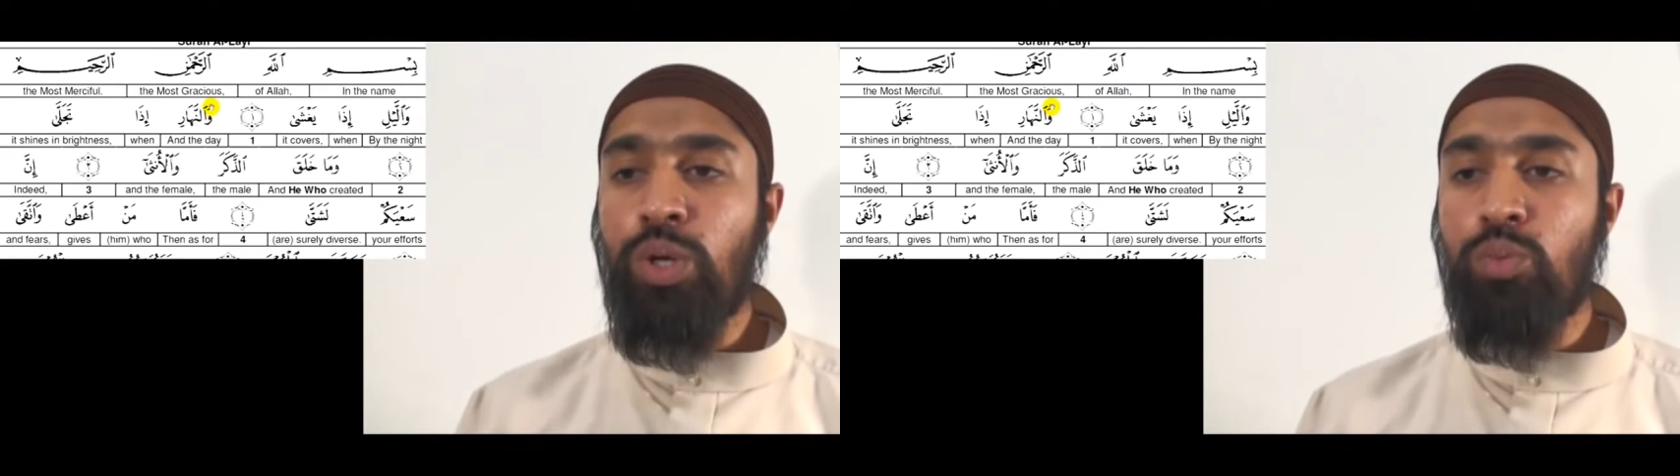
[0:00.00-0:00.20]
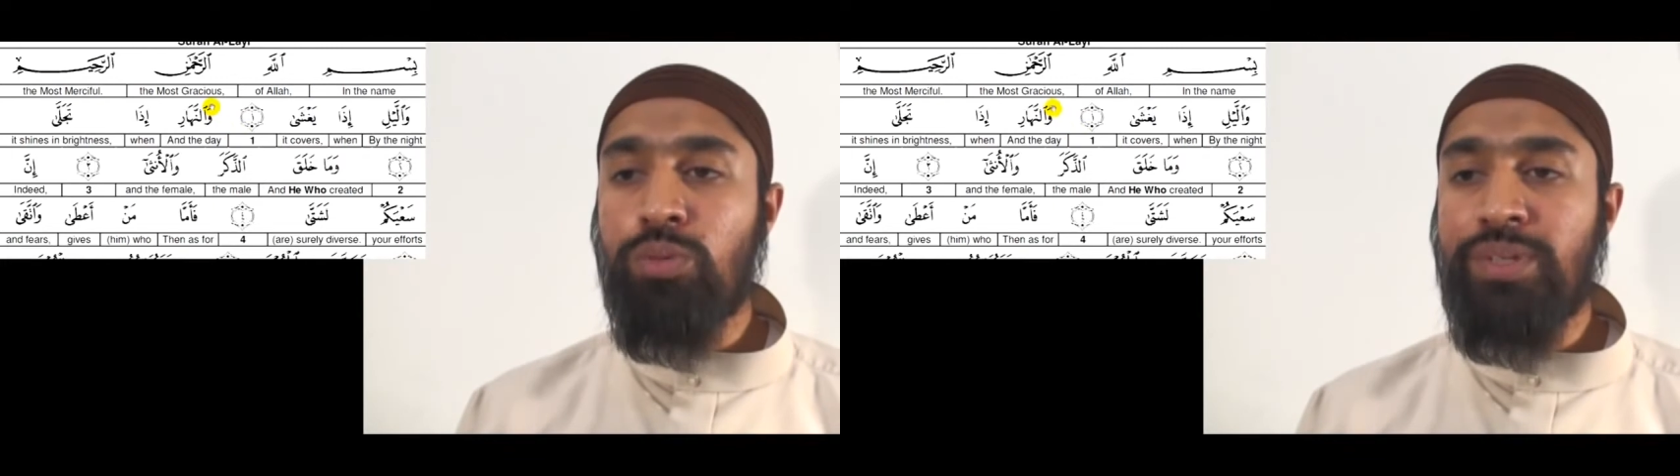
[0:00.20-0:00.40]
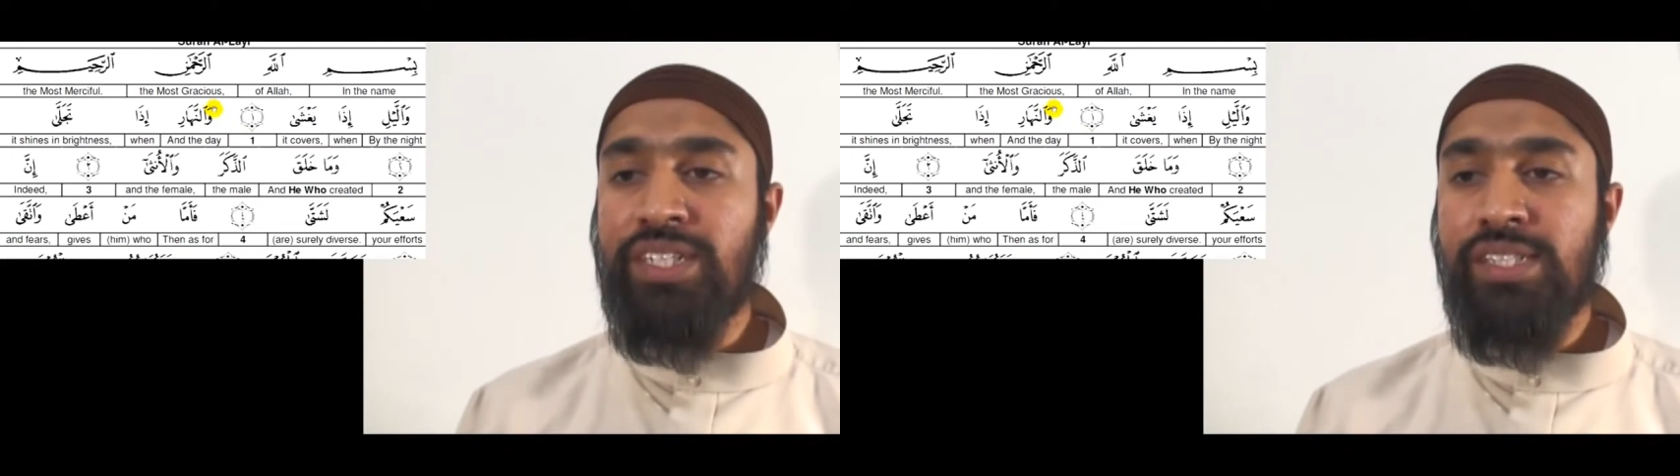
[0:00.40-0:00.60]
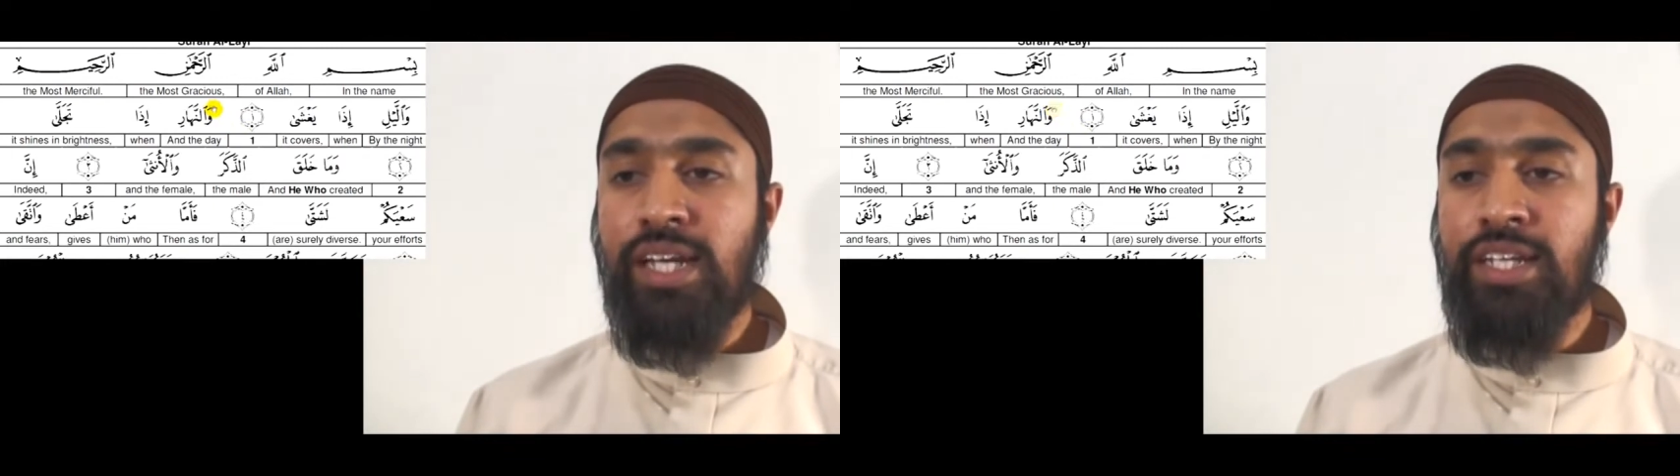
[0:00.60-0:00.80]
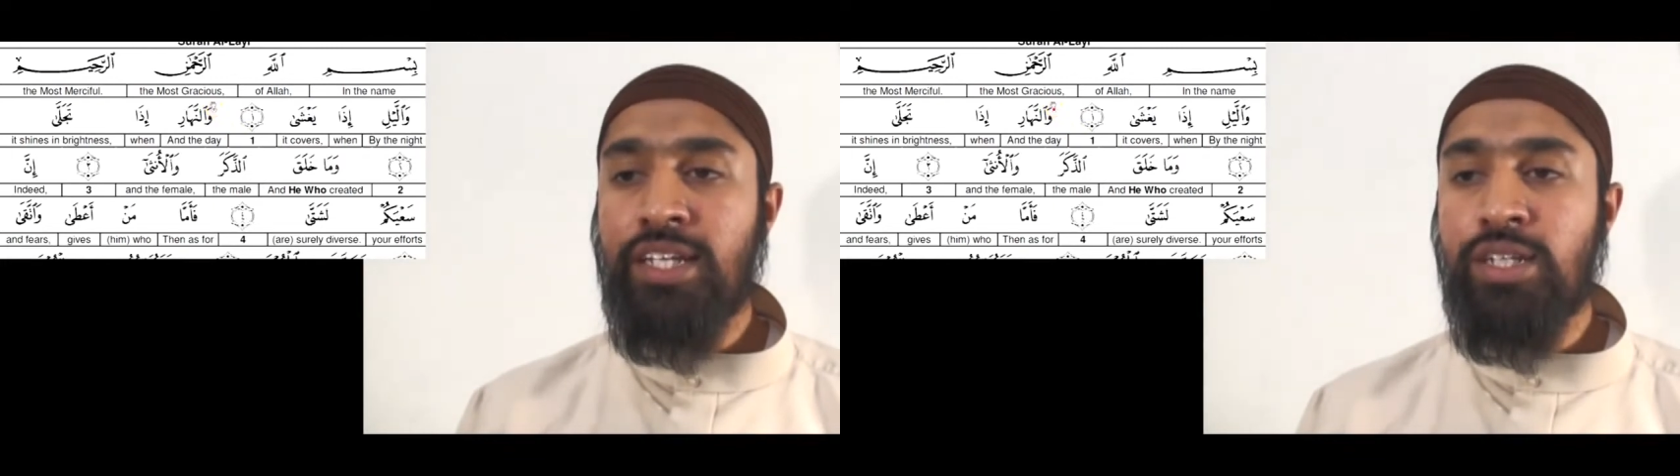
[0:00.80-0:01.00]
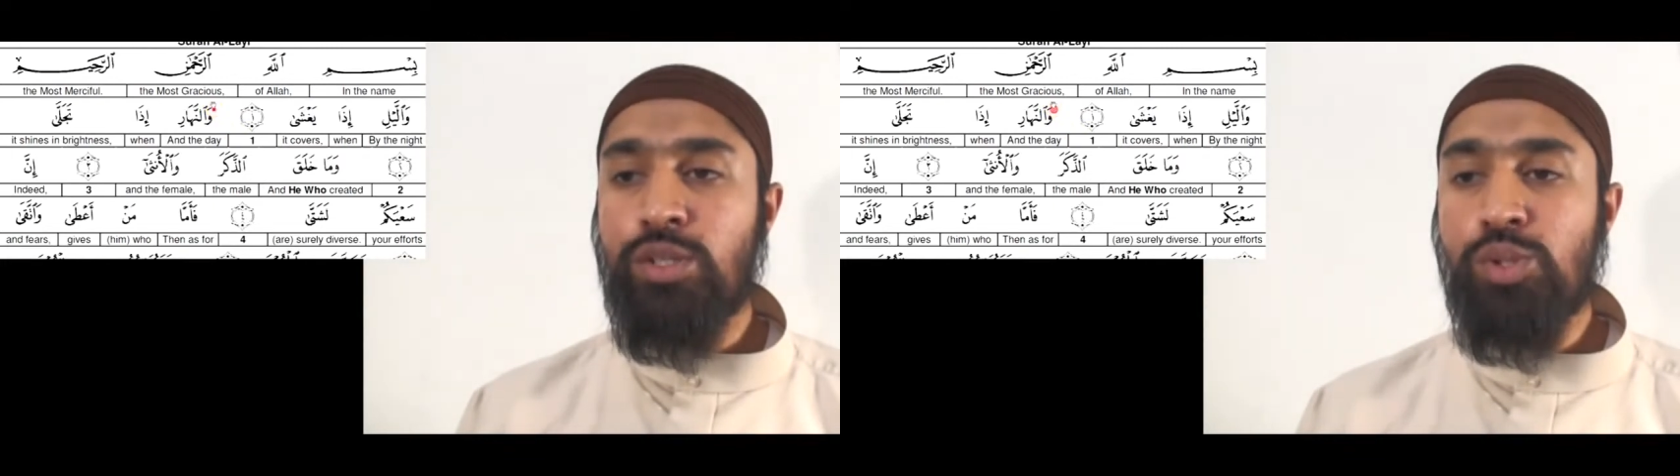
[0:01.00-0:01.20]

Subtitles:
we will be studying